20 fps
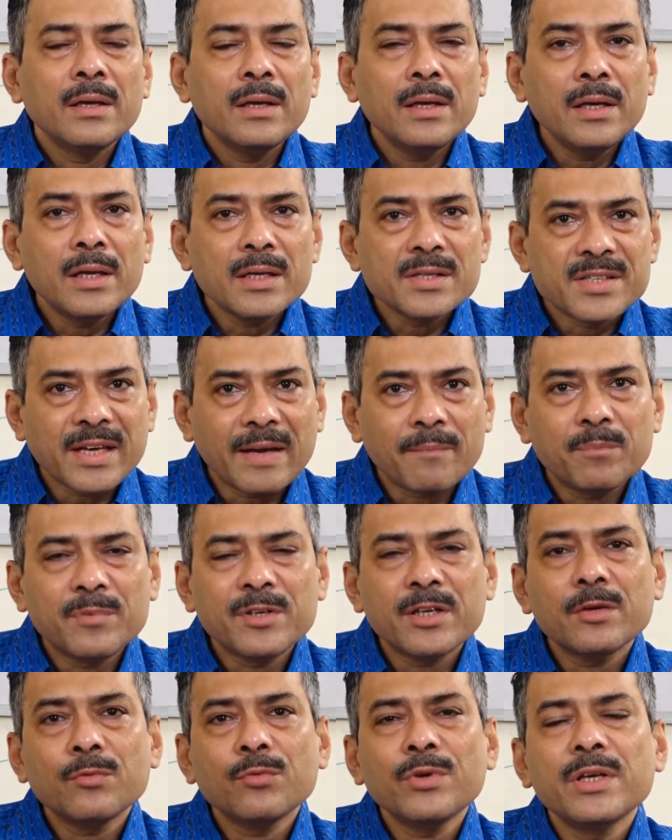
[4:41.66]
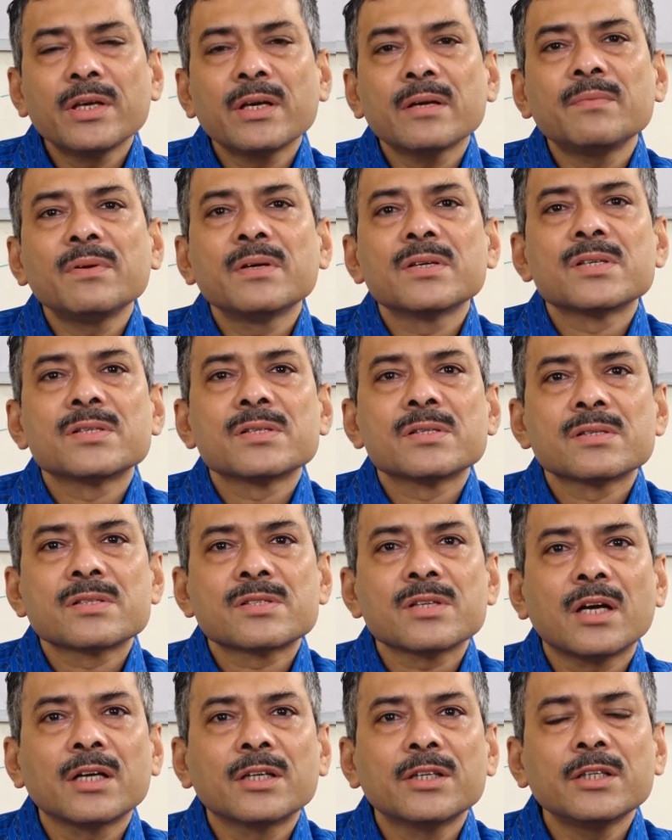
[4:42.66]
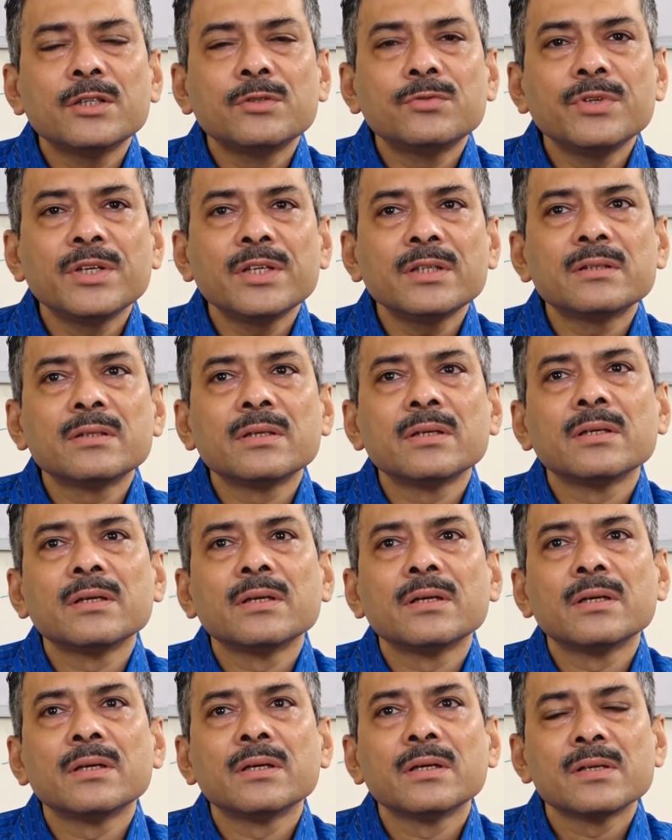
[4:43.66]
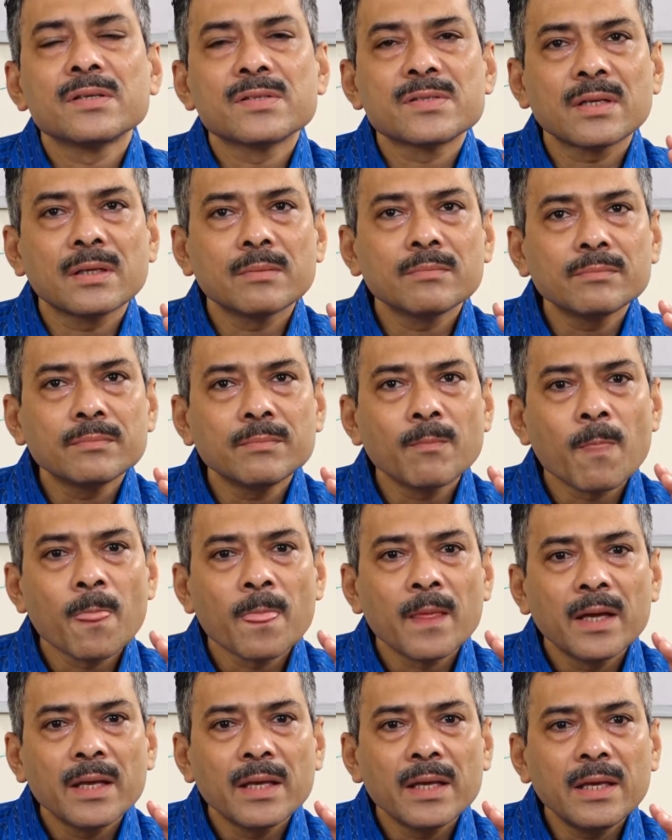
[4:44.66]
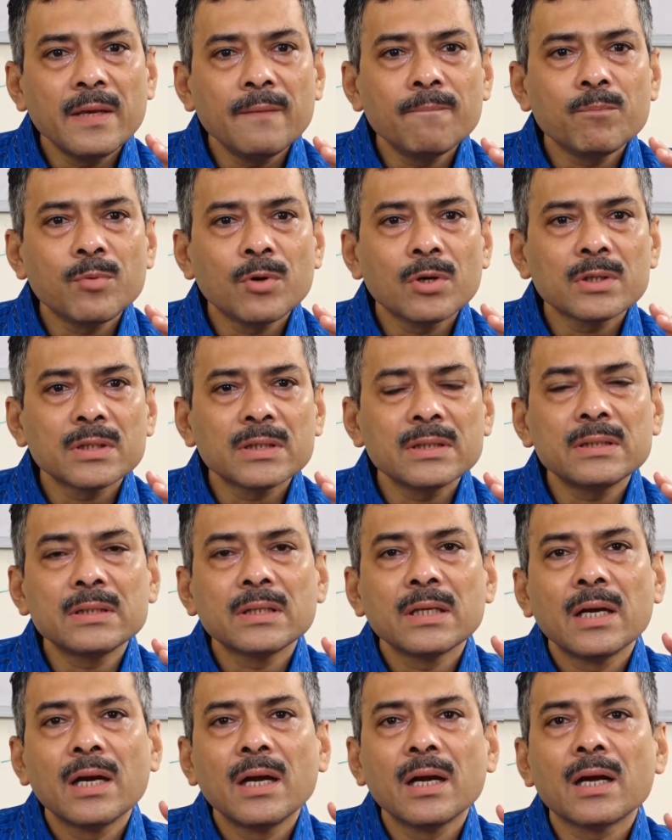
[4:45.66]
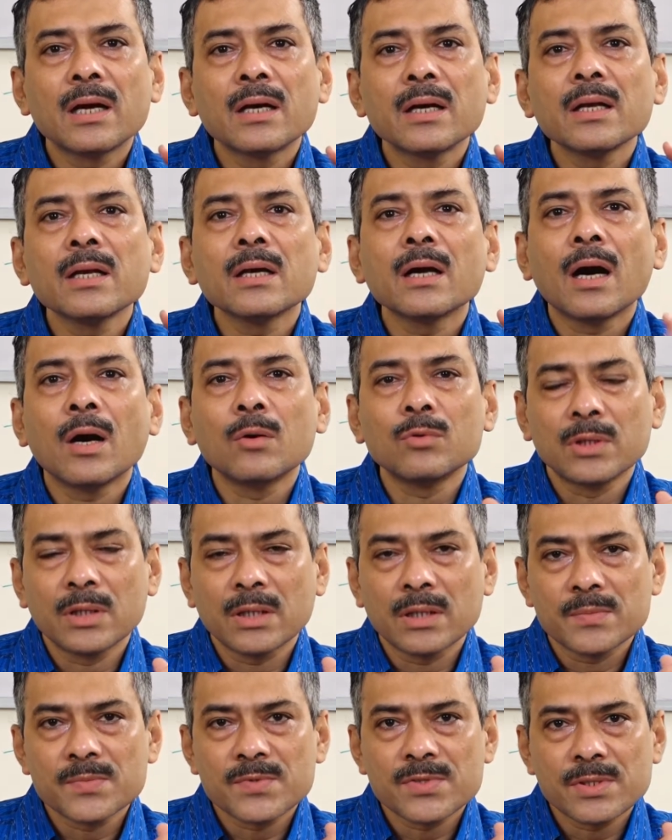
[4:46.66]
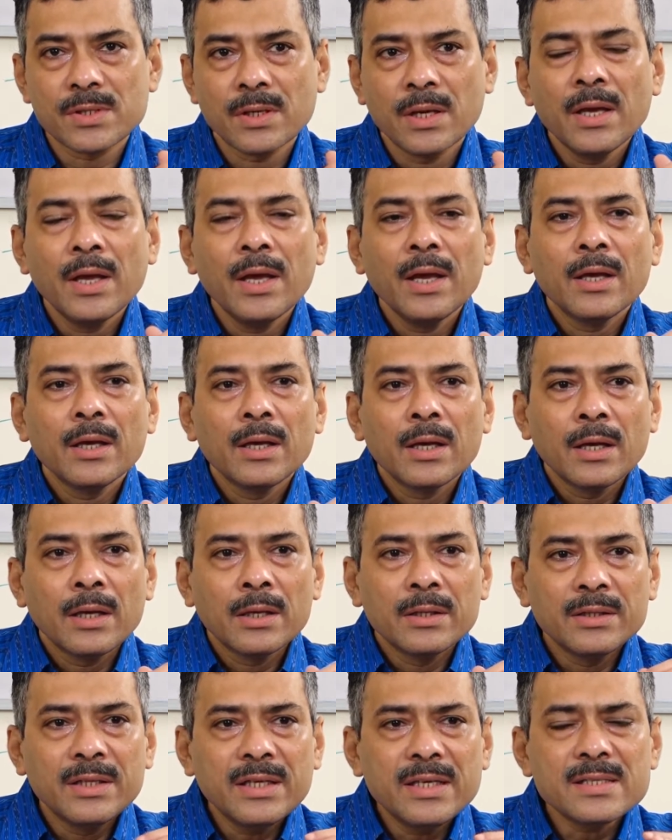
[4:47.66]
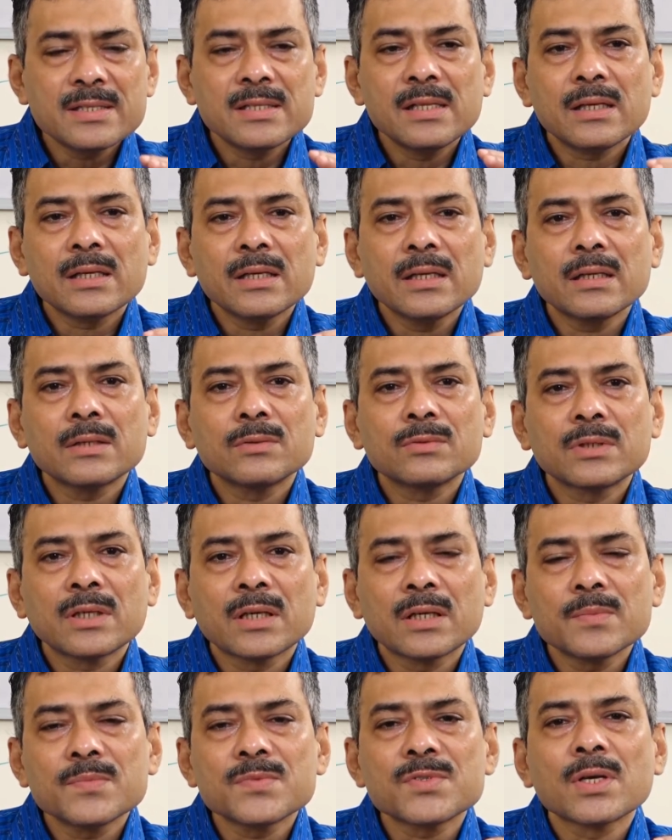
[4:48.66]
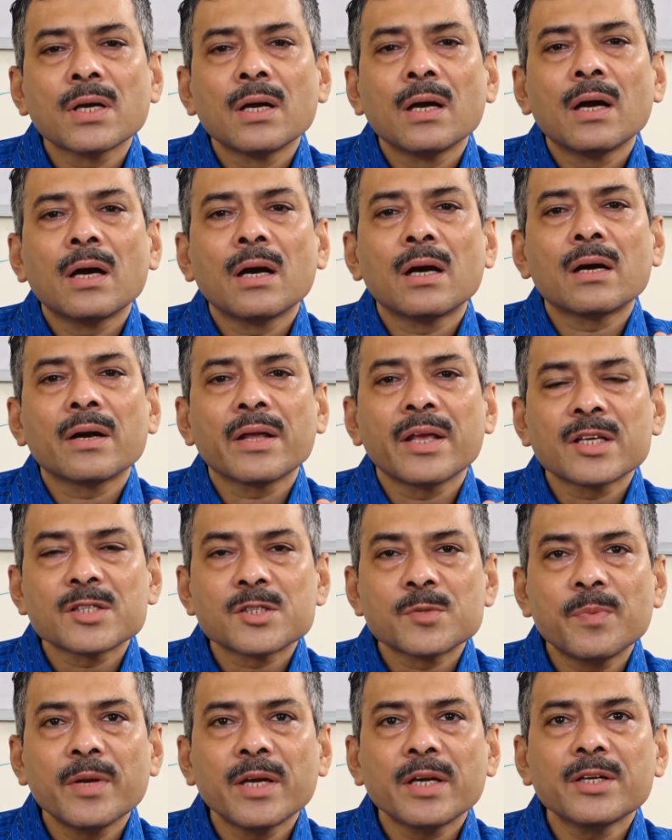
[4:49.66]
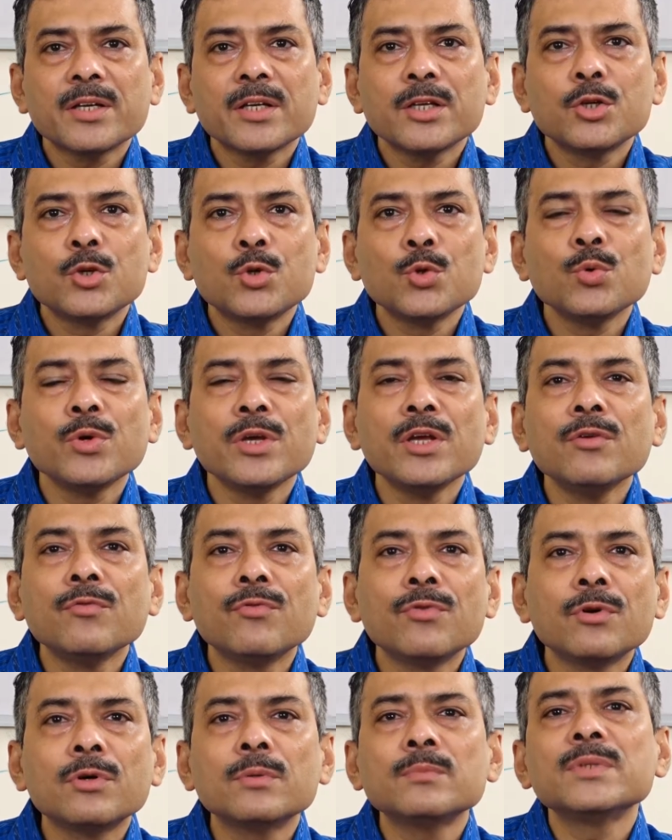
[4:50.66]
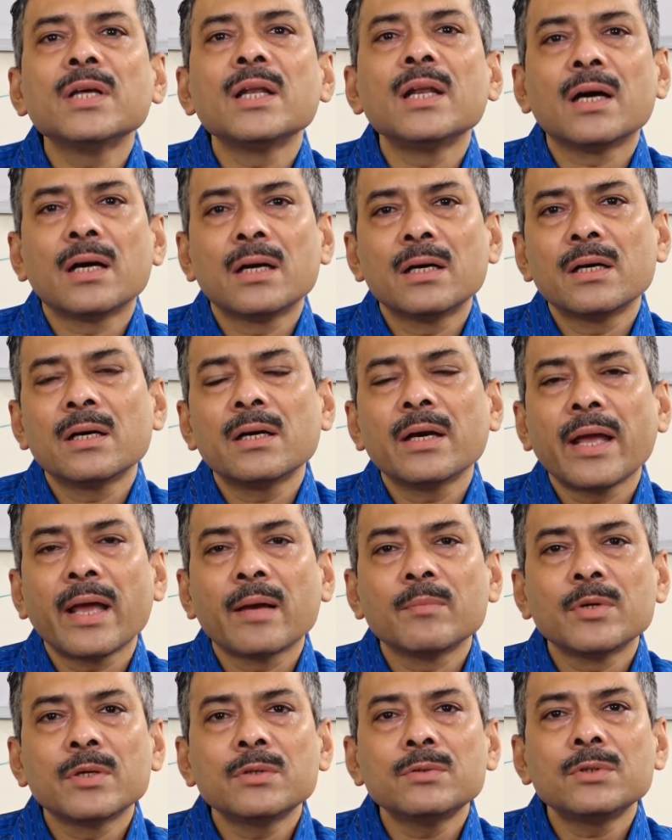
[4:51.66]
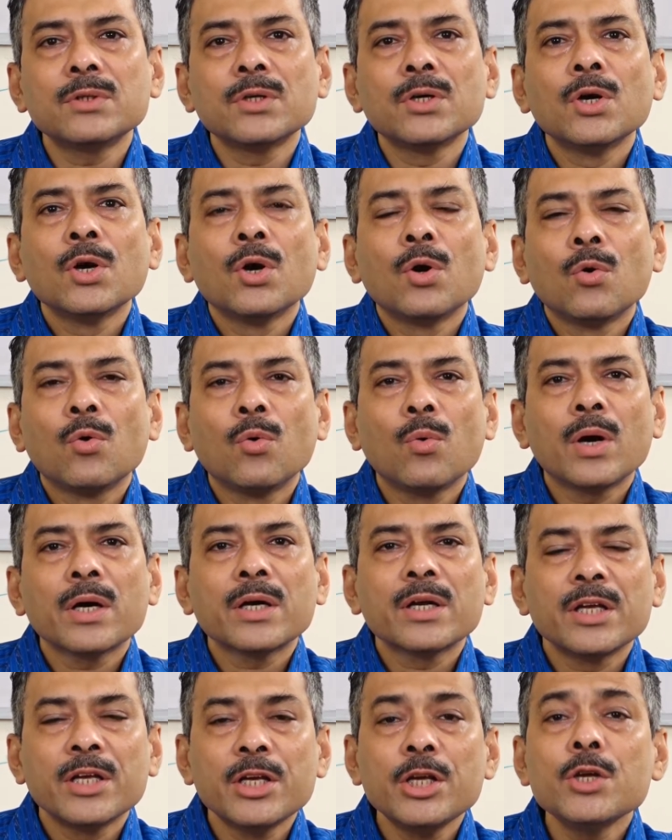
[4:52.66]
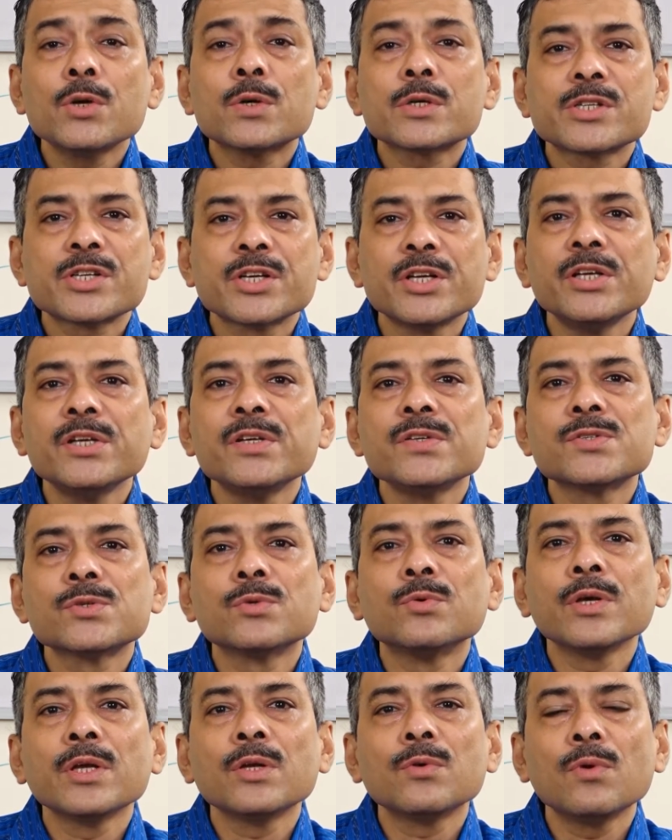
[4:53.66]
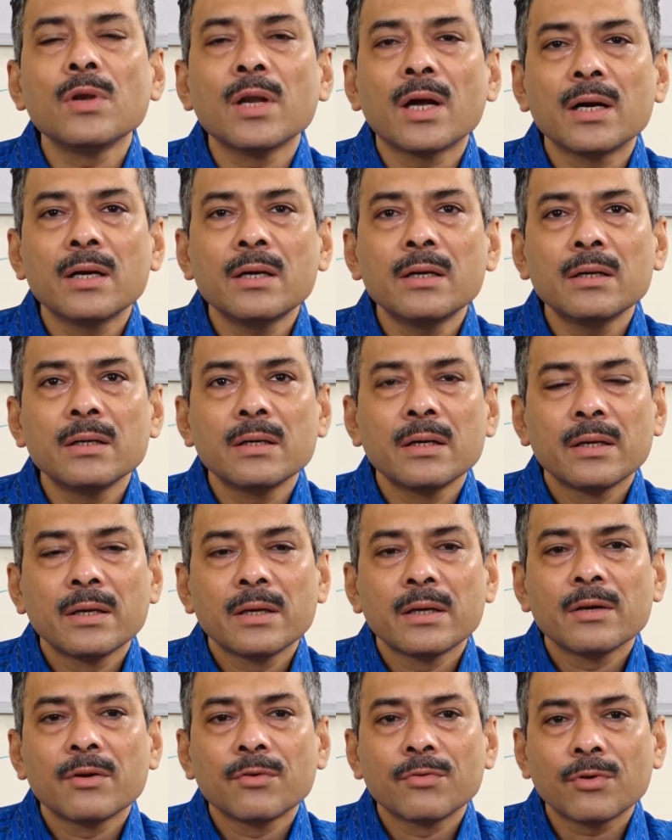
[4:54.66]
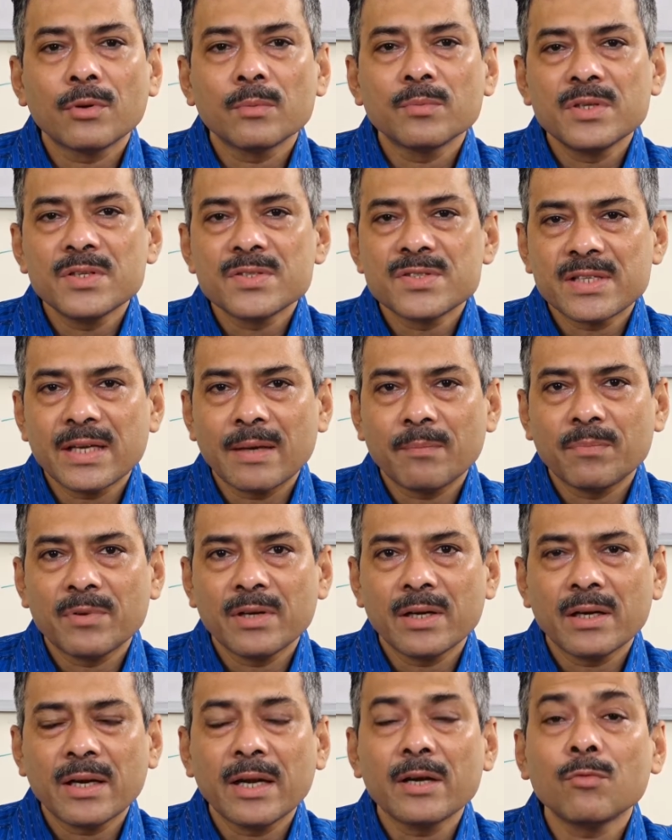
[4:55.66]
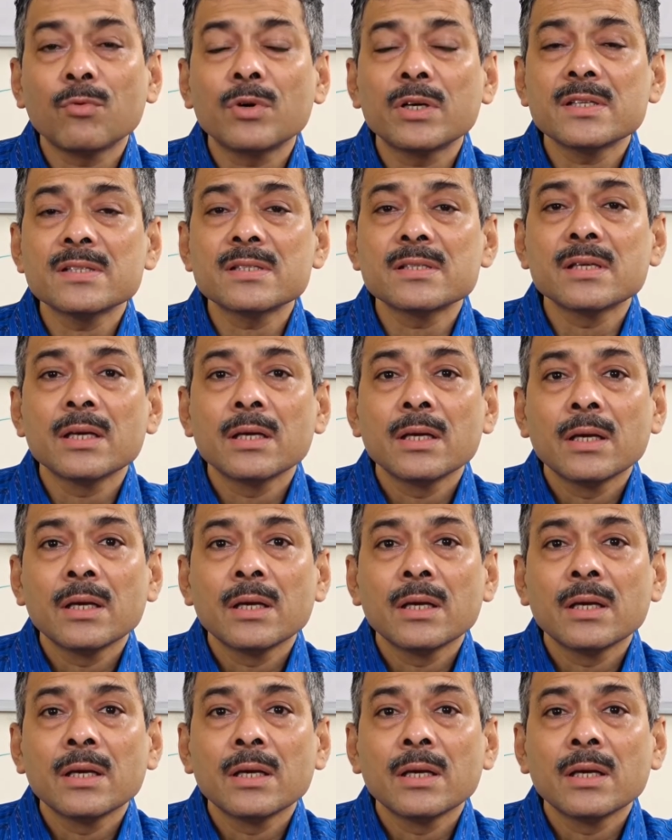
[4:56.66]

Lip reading: In a chapter, we have started with some important learning outcomes. These learning outcomes are expected to inform the learner about what he or she is going to learn from this chapter and what is